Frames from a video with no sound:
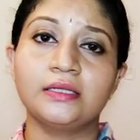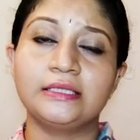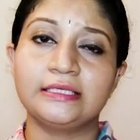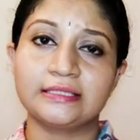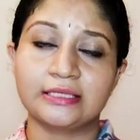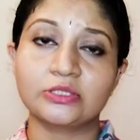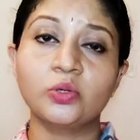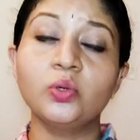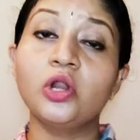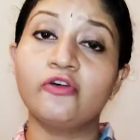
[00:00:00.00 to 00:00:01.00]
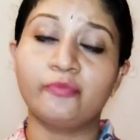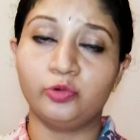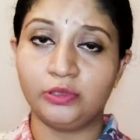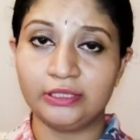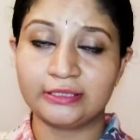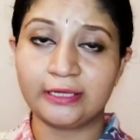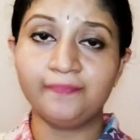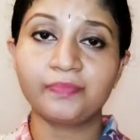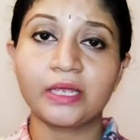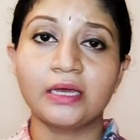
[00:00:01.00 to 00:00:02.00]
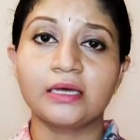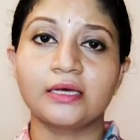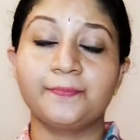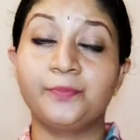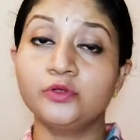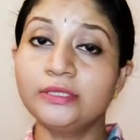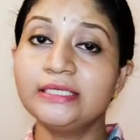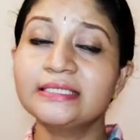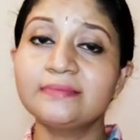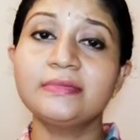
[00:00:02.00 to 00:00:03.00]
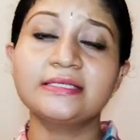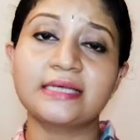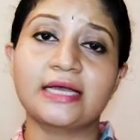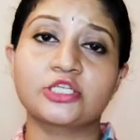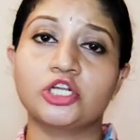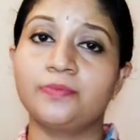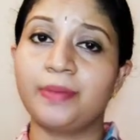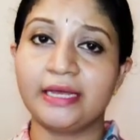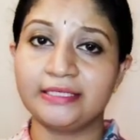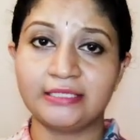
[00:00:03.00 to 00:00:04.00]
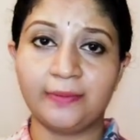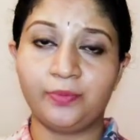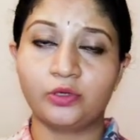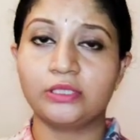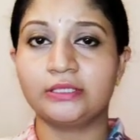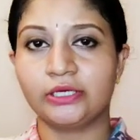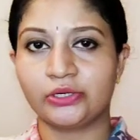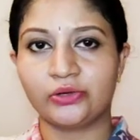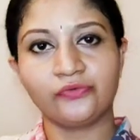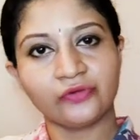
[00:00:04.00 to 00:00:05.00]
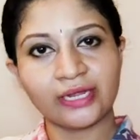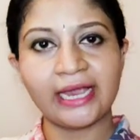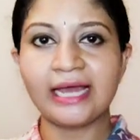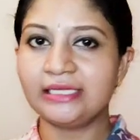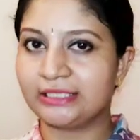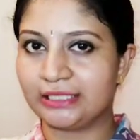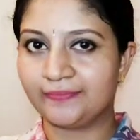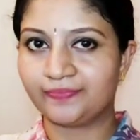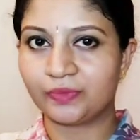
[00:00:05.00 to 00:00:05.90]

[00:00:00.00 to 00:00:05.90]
this school of Buddhism. Buddhism is actually based upon the theory of reality.